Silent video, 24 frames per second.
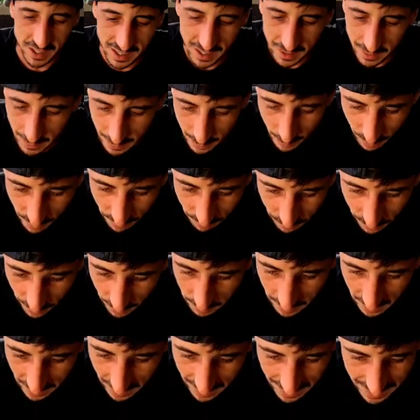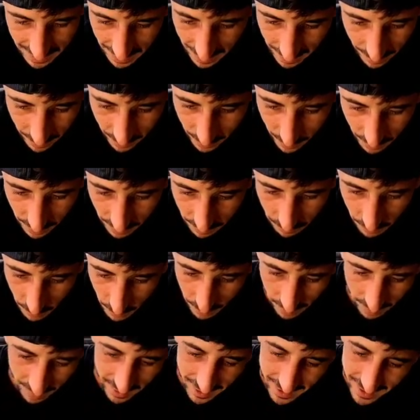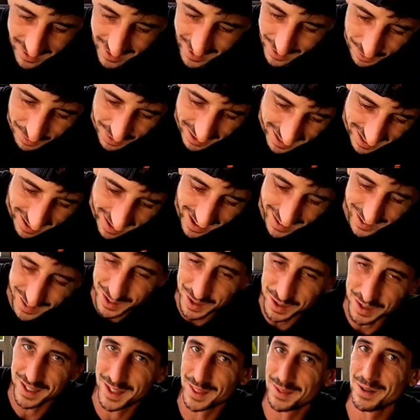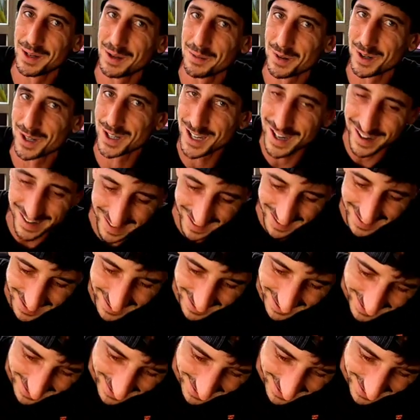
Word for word: looking at the 34. I'm like, it's not a 34. We got 33. We're good.